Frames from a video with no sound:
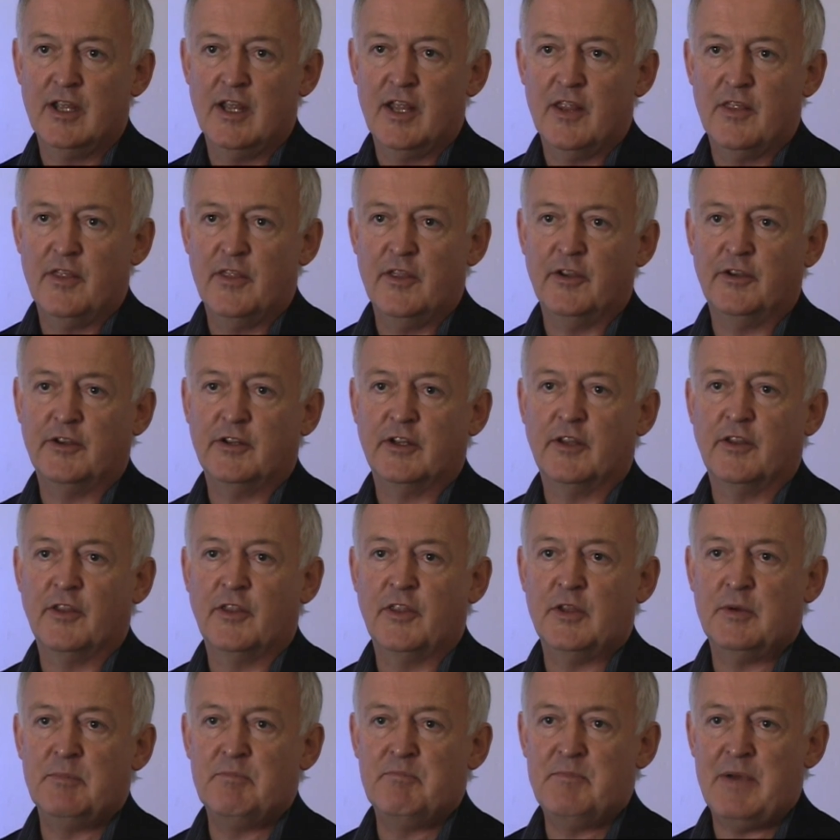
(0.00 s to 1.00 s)
that
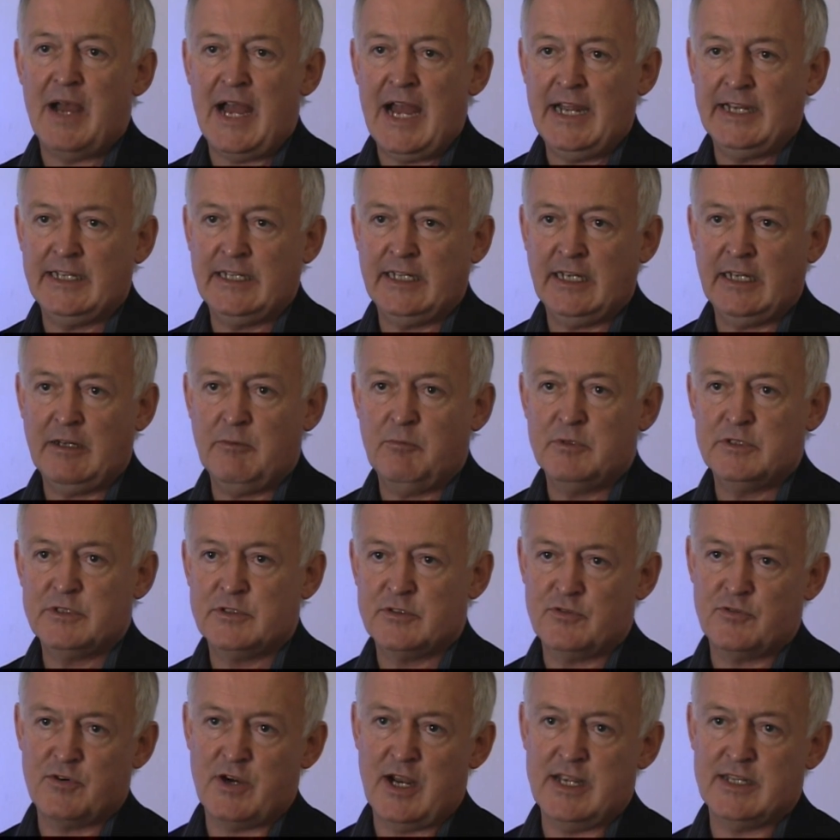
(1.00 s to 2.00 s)
the baddie was
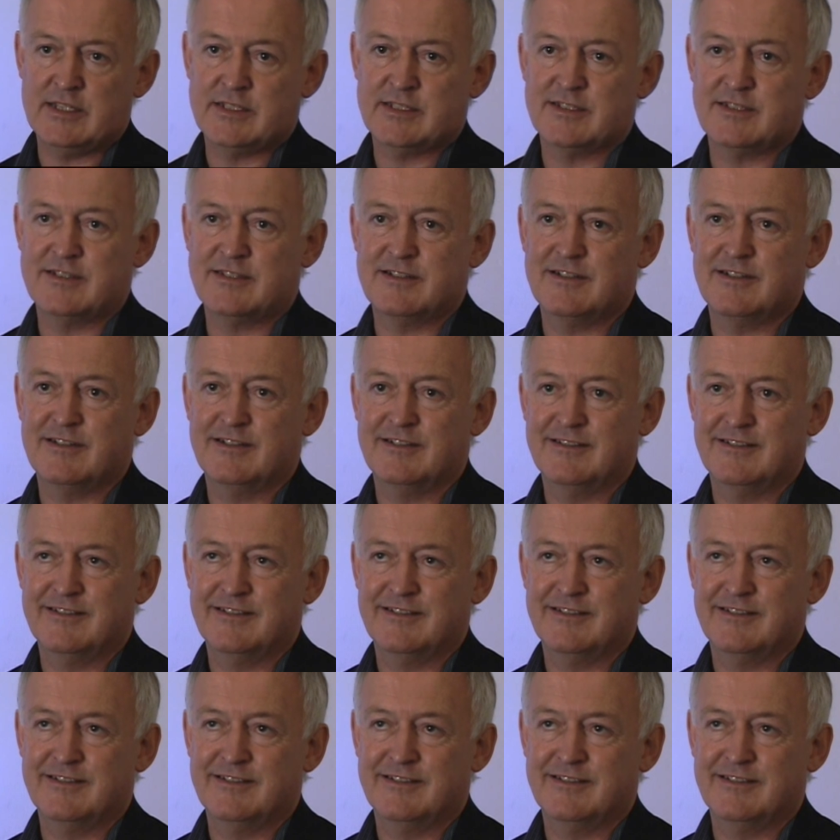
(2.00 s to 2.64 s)
dressed